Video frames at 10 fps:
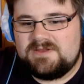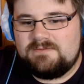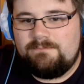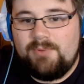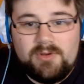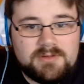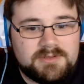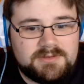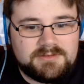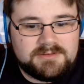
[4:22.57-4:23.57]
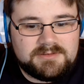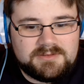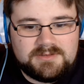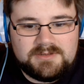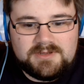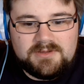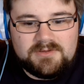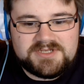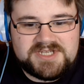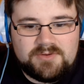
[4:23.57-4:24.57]
But
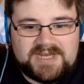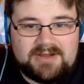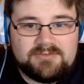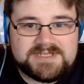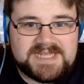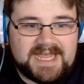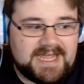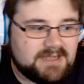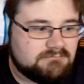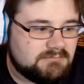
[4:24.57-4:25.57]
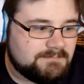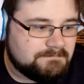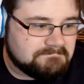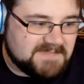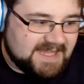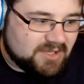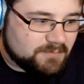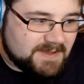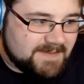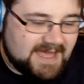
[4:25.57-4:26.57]
there's no doubt that it
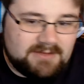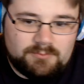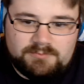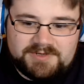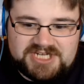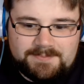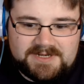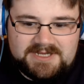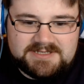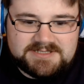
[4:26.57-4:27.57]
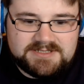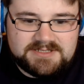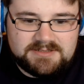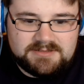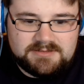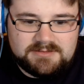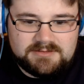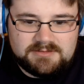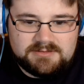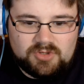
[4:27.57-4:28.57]
could be better with Japanese
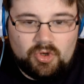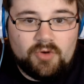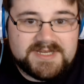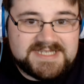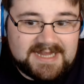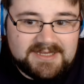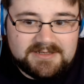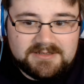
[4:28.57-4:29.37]
or Italian.